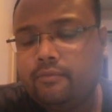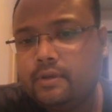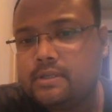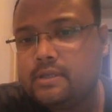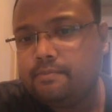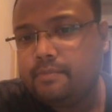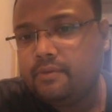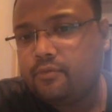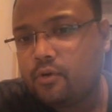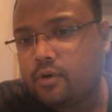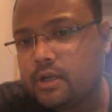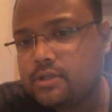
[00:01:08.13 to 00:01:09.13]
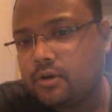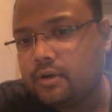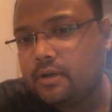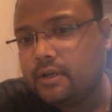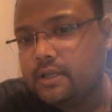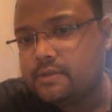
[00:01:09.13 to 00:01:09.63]
we simply focus
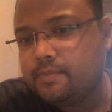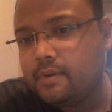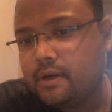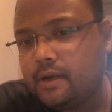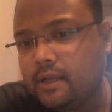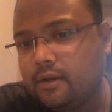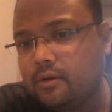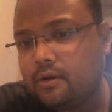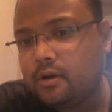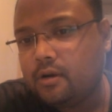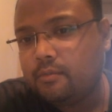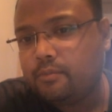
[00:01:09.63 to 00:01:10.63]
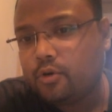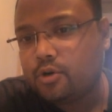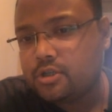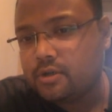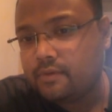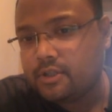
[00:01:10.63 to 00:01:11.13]
on this particular
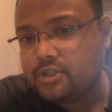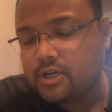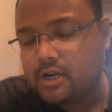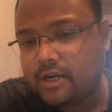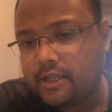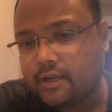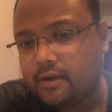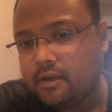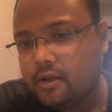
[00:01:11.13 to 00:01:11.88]
portion of the chart here,